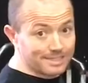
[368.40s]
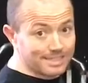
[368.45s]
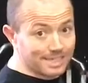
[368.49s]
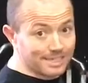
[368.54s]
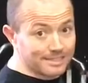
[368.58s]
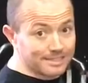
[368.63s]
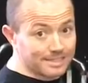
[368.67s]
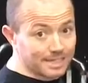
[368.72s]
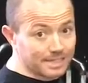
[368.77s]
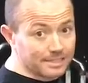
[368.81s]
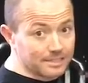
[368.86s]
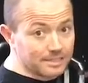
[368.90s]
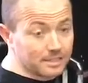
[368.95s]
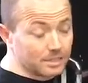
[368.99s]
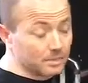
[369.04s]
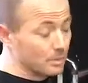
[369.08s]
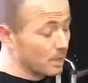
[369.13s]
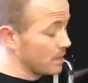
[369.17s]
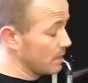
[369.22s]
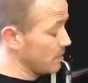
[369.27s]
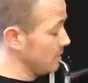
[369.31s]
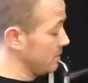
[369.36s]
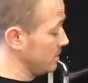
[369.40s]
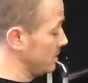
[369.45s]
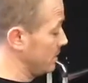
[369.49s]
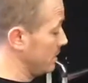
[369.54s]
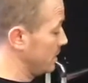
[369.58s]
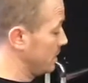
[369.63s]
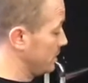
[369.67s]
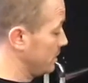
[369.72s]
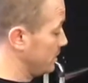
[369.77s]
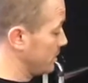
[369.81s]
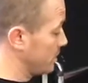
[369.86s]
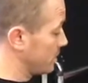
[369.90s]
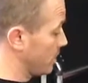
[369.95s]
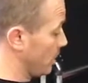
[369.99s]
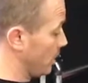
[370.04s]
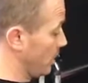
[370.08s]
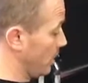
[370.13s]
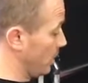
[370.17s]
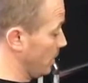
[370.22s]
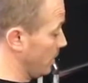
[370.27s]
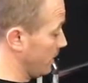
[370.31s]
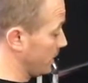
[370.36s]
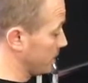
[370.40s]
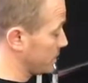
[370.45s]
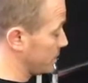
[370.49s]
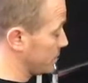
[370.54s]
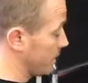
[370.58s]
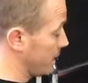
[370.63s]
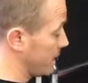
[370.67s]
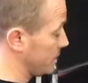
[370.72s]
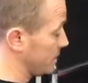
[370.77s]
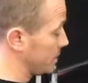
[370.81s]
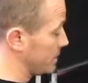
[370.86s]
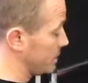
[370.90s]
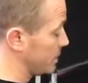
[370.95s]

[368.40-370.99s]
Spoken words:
about 10 seconds as well. Just hold that stretch.